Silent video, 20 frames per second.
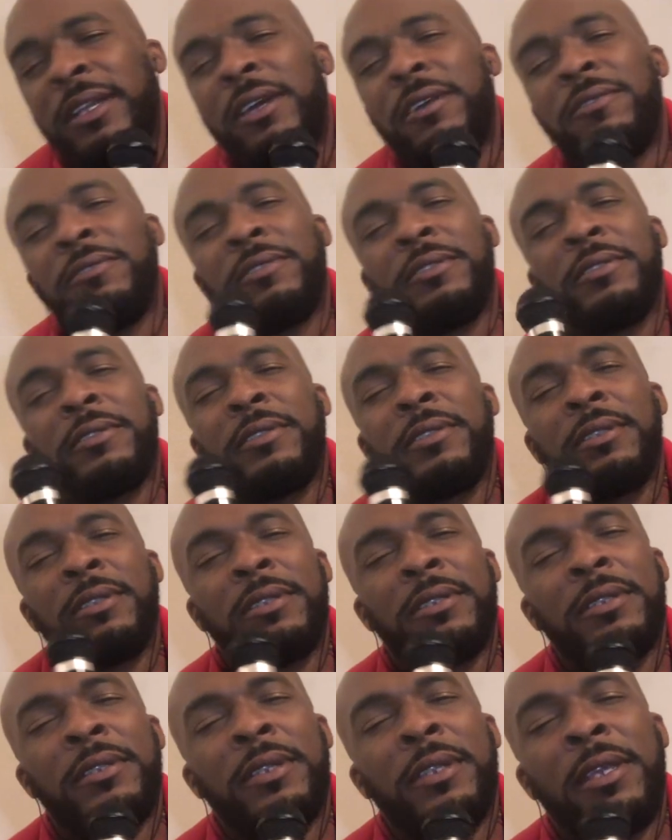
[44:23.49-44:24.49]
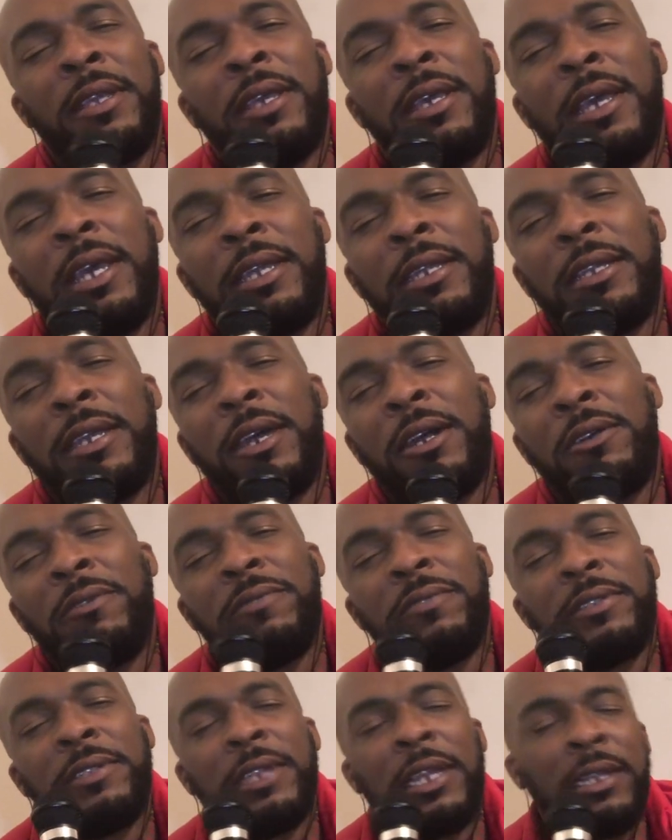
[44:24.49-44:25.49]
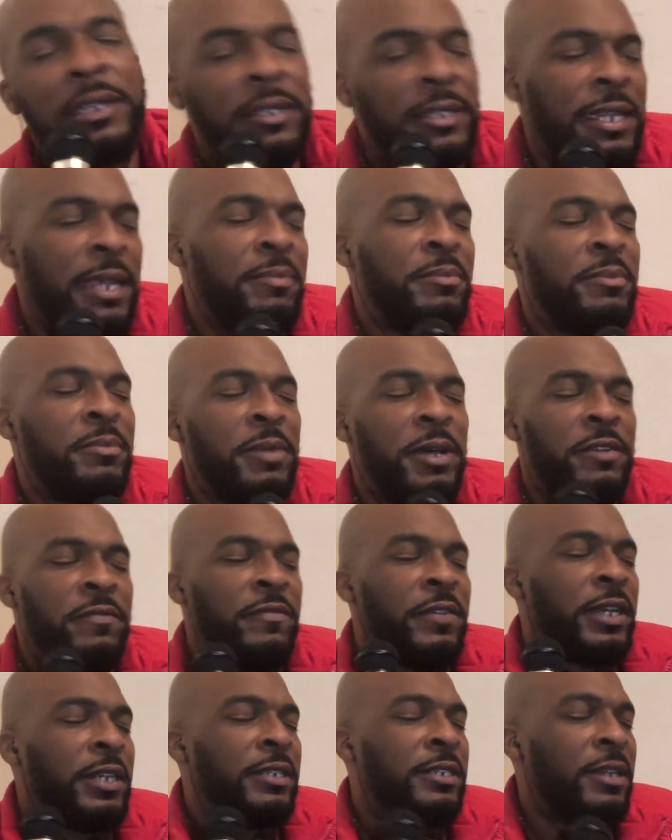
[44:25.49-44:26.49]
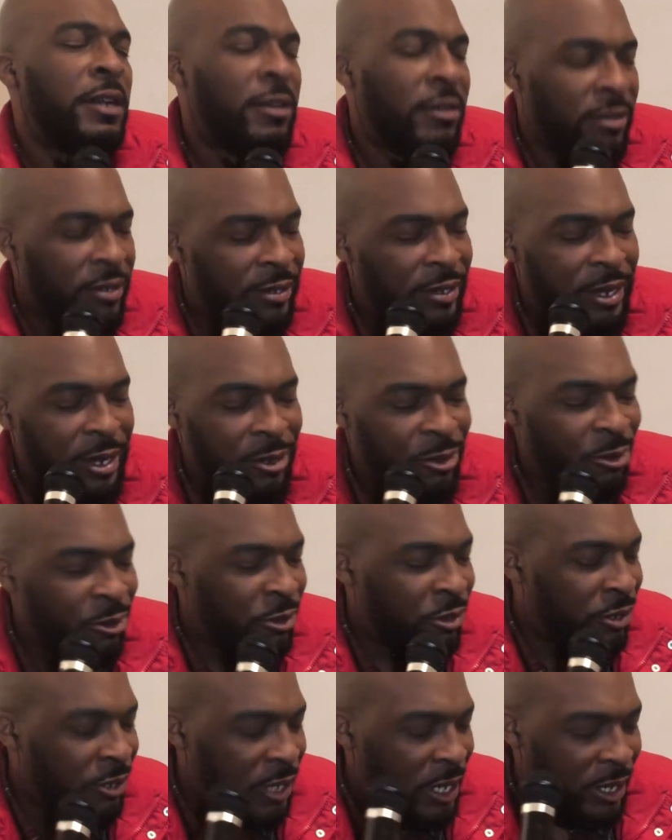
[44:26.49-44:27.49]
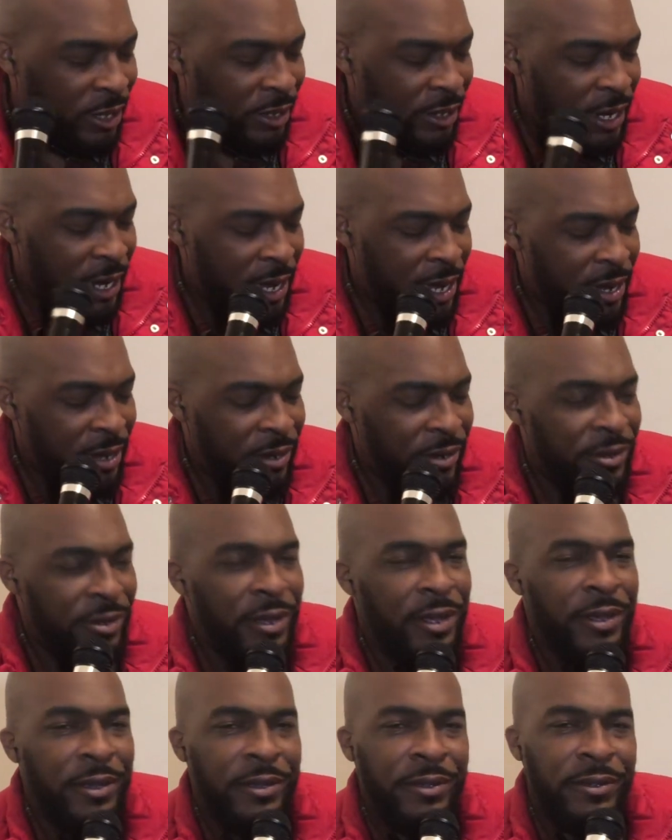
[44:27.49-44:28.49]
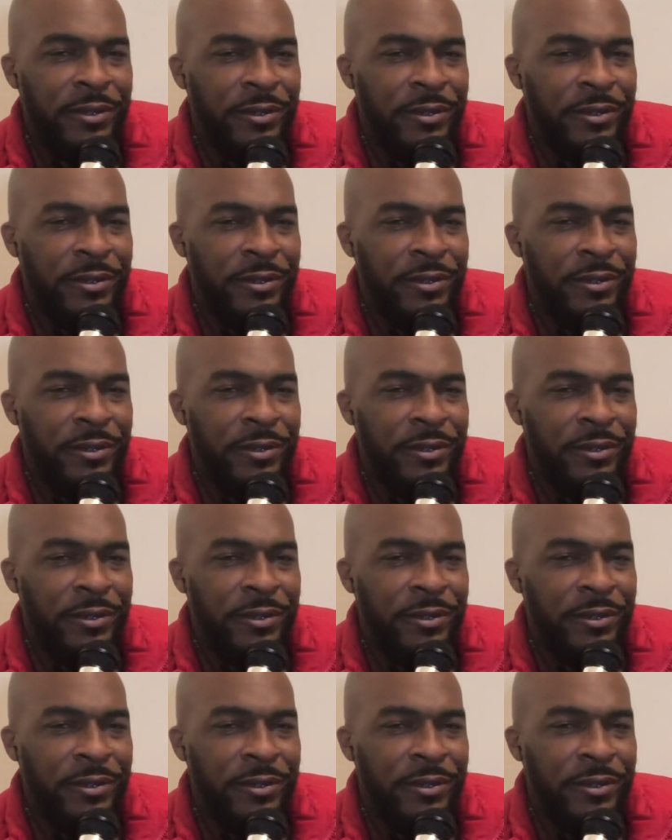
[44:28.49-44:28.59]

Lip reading: office. Out the office, I looked at my motherfucking daughter and said, oh, snitch ass nigga.